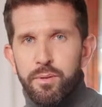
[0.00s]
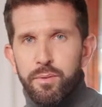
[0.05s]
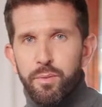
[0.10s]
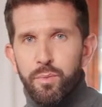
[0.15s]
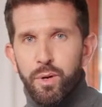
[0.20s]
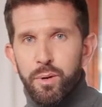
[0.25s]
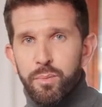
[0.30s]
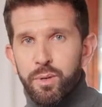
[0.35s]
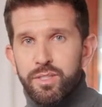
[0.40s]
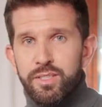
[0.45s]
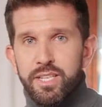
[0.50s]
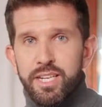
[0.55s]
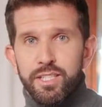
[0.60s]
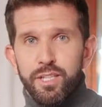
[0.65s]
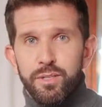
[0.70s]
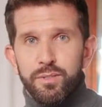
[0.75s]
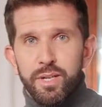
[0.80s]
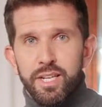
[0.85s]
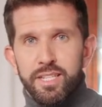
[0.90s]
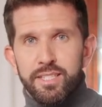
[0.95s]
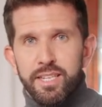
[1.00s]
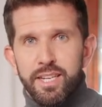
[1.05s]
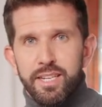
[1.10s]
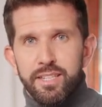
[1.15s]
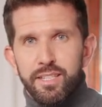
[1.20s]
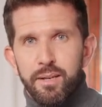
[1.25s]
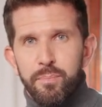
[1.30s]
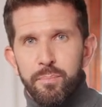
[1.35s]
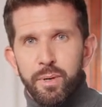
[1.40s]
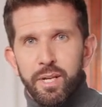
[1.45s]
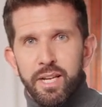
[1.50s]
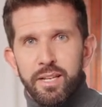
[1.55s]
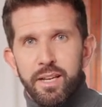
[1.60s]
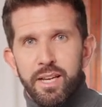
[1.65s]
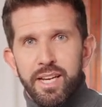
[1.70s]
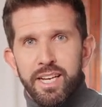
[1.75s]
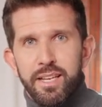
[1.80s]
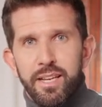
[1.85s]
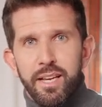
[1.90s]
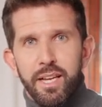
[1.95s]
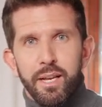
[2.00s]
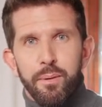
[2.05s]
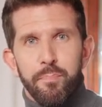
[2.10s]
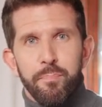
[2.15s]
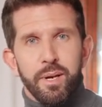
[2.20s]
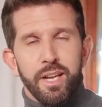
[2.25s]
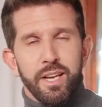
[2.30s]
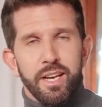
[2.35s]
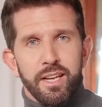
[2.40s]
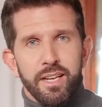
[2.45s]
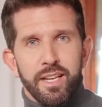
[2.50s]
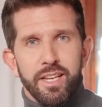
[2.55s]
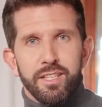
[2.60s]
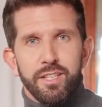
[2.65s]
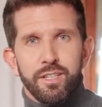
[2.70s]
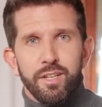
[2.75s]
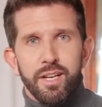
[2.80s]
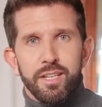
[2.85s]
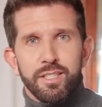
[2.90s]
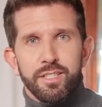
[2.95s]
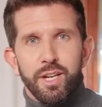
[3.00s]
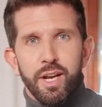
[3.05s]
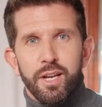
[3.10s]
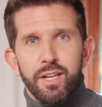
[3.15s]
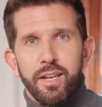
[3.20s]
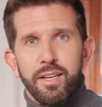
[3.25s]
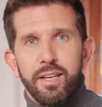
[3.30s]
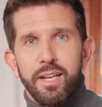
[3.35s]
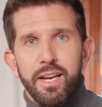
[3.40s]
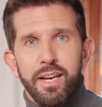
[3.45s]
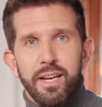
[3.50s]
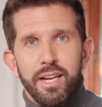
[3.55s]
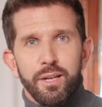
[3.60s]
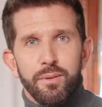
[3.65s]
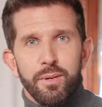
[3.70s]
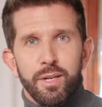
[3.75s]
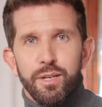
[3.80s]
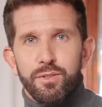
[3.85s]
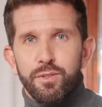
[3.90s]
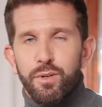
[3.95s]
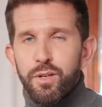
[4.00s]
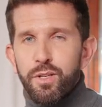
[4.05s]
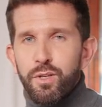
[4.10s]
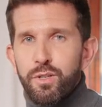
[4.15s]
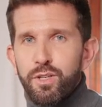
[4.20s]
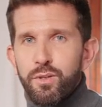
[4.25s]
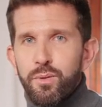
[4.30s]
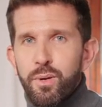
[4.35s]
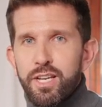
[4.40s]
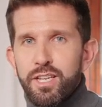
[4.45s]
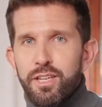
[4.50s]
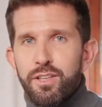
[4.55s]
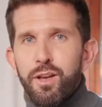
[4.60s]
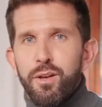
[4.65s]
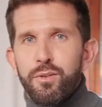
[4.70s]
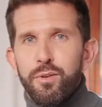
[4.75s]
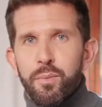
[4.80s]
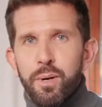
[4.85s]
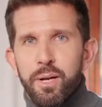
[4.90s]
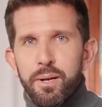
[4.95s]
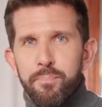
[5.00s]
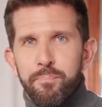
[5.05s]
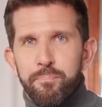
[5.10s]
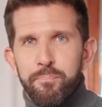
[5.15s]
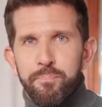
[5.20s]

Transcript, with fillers: Quillbot's interface is simple and clean, making it easy to get started even if you're new to writing software.